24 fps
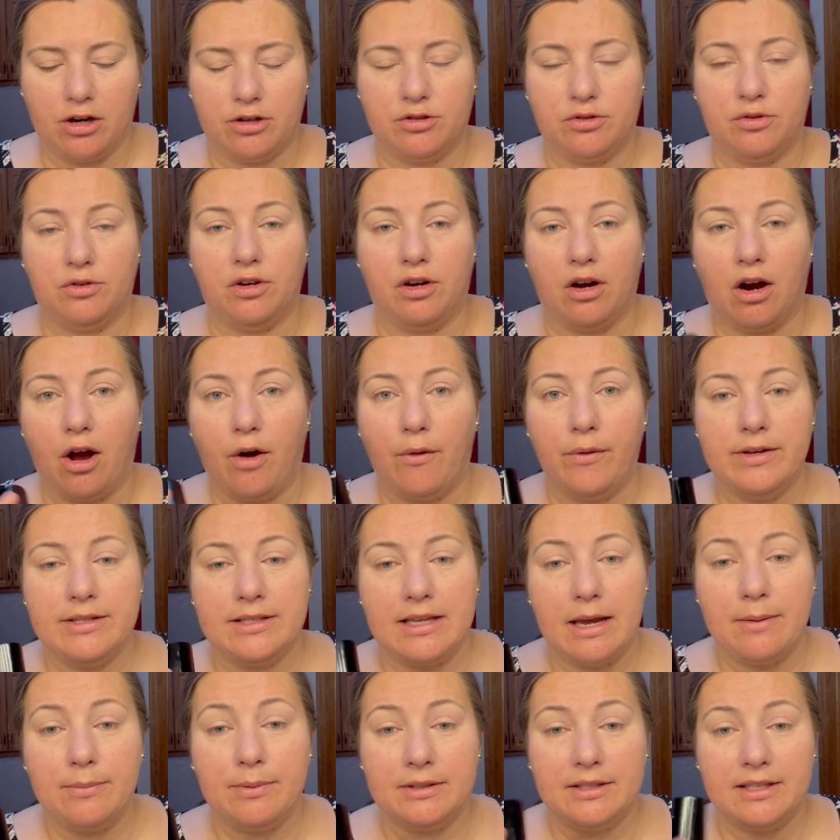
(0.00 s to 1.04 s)
So you're always
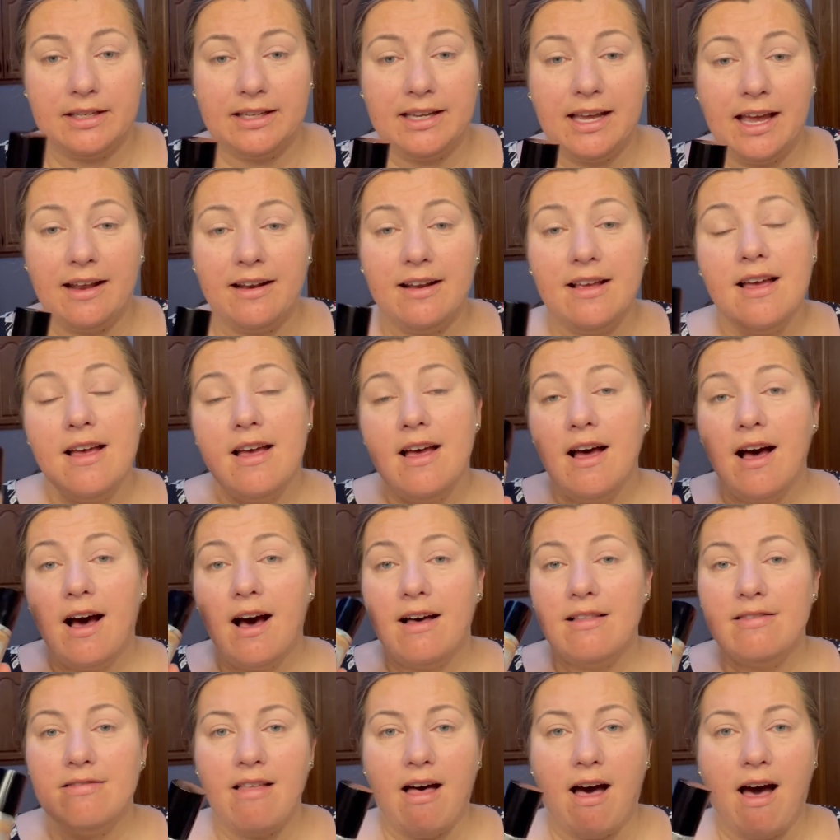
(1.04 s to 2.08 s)
able to get
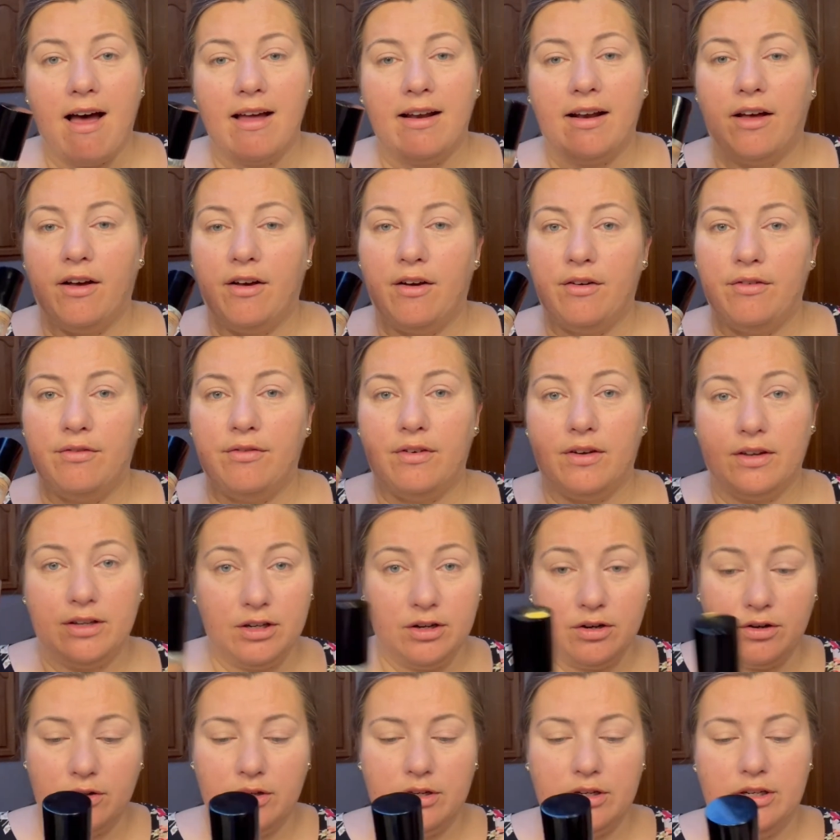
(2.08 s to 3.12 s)
a lot of,
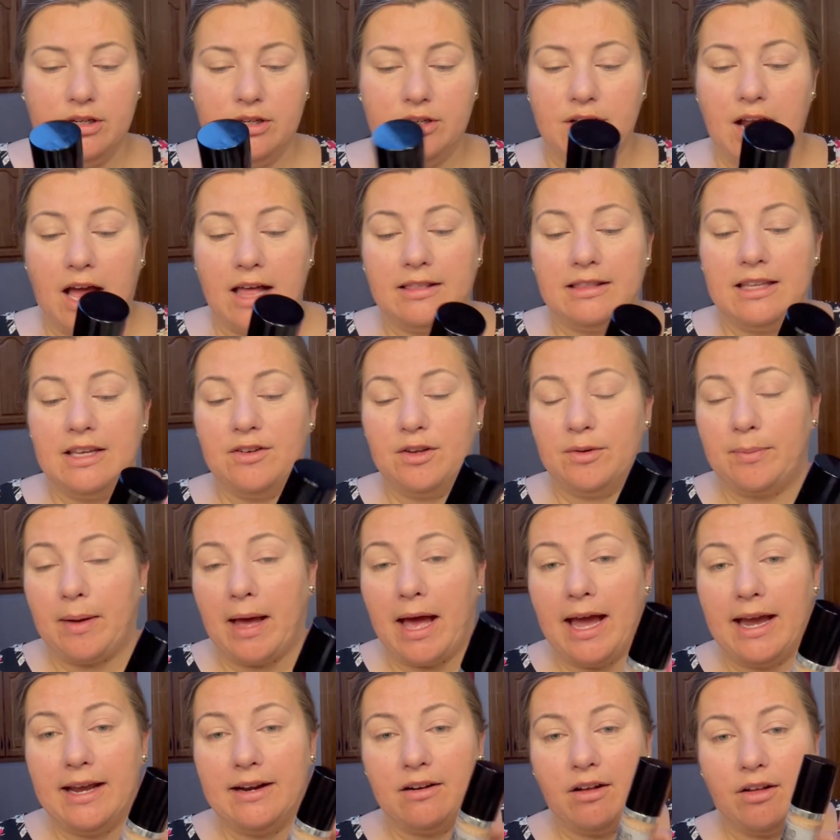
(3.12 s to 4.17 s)
you're not leaving
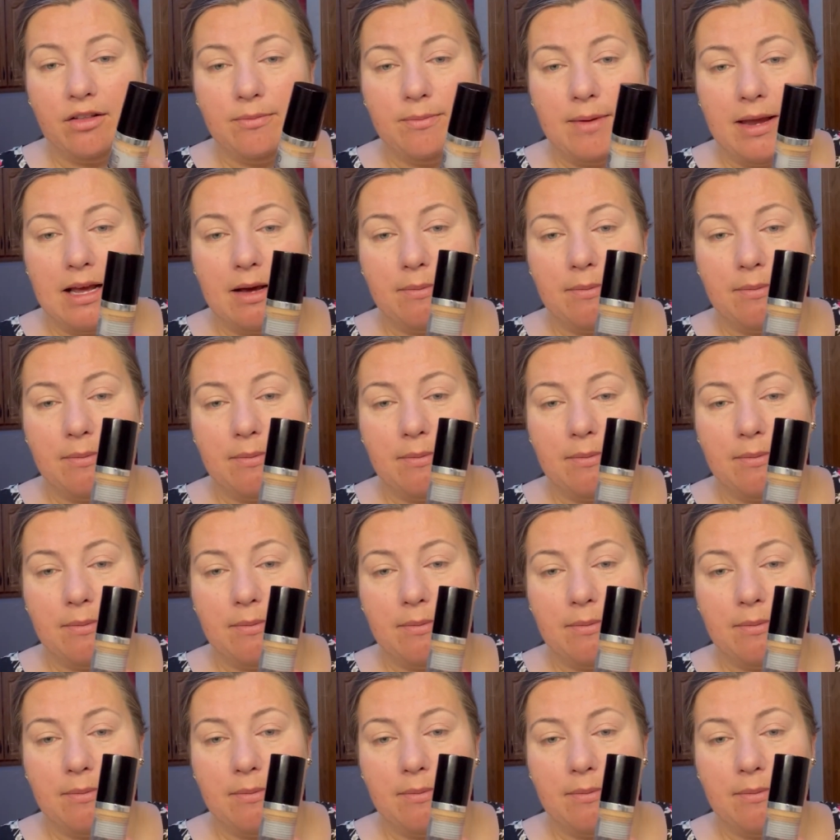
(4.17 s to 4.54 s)
behind all the makeup